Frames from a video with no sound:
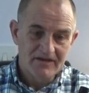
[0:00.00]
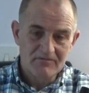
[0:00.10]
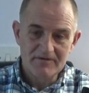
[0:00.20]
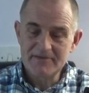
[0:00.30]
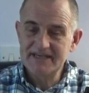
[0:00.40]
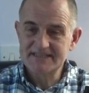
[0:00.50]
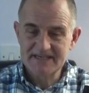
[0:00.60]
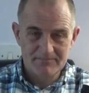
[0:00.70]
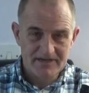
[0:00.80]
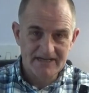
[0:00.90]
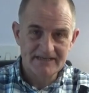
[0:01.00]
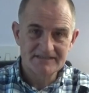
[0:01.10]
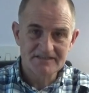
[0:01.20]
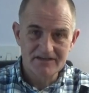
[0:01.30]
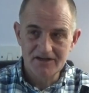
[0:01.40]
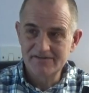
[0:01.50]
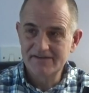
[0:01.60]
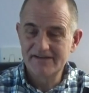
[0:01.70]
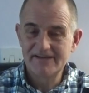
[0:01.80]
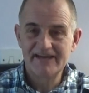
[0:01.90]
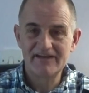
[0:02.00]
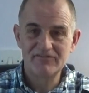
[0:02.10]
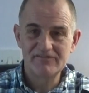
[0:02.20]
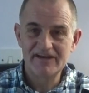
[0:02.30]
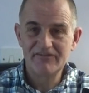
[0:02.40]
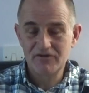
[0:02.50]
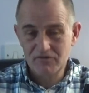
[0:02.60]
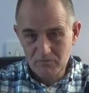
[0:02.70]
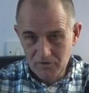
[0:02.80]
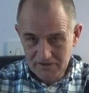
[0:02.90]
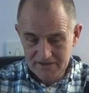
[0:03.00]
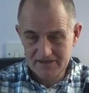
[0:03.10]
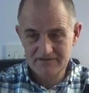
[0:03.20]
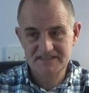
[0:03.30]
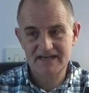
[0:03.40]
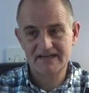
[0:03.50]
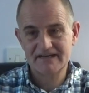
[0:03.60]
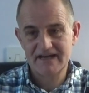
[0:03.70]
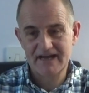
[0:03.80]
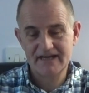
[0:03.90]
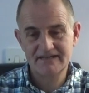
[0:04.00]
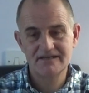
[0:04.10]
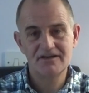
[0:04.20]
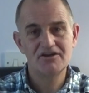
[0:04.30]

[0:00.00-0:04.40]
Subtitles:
With PCPs, if you want to go second hand,